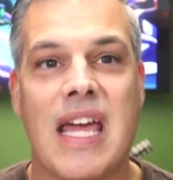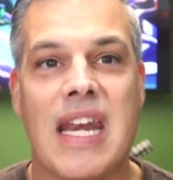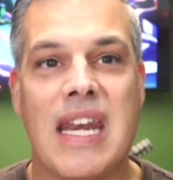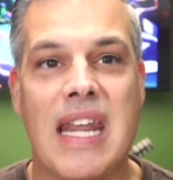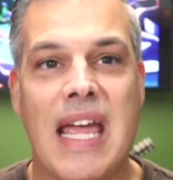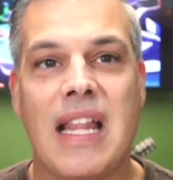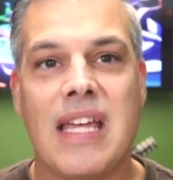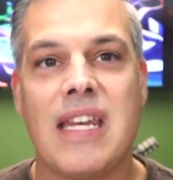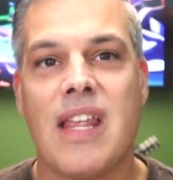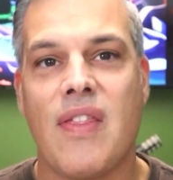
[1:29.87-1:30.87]

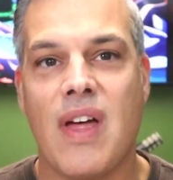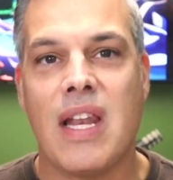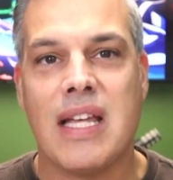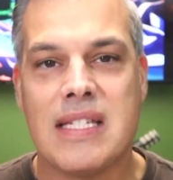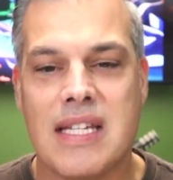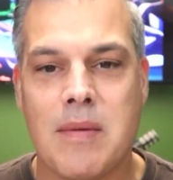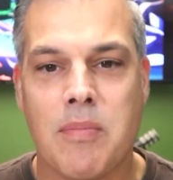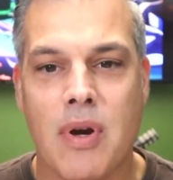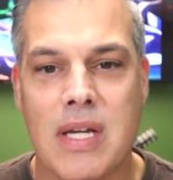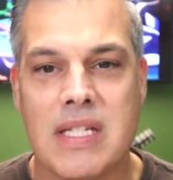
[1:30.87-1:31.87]
nailing the listing
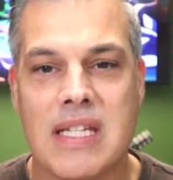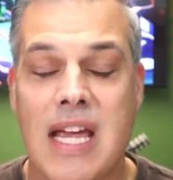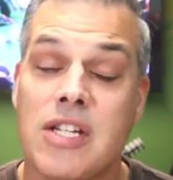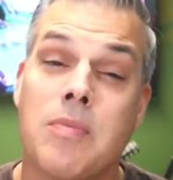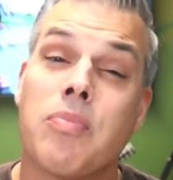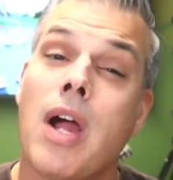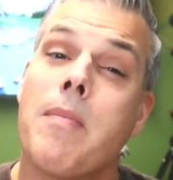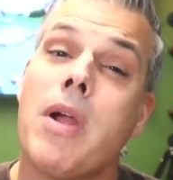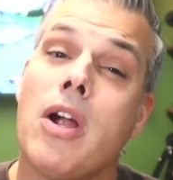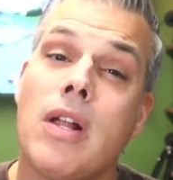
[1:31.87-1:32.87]
presentation
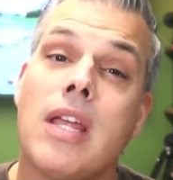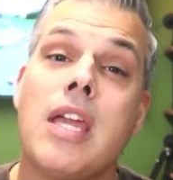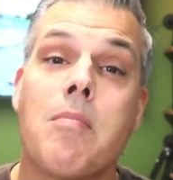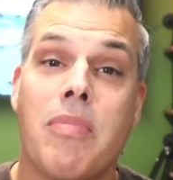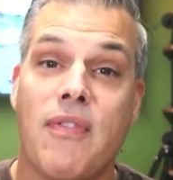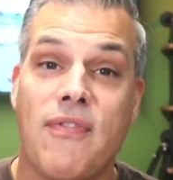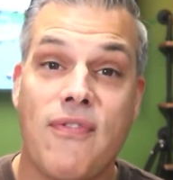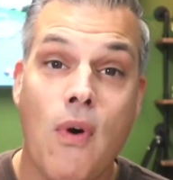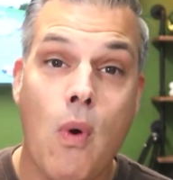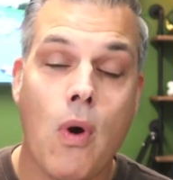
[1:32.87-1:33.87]
primarily
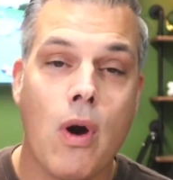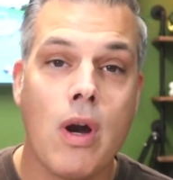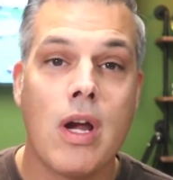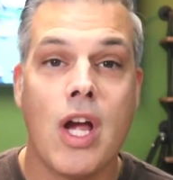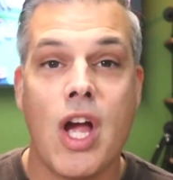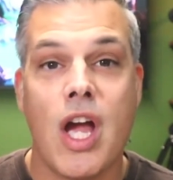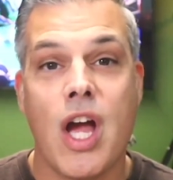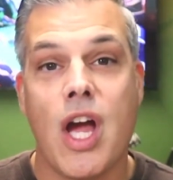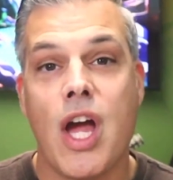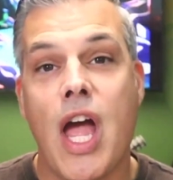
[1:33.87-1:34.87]
before
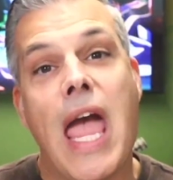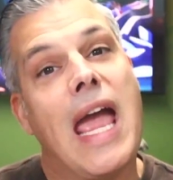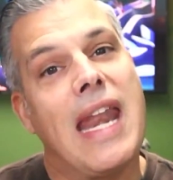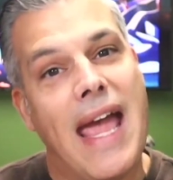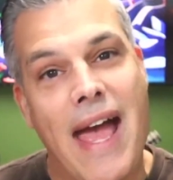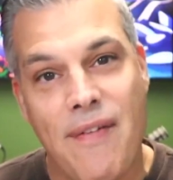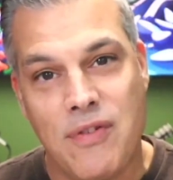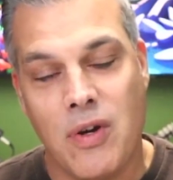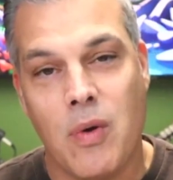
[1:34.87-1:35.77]
and after.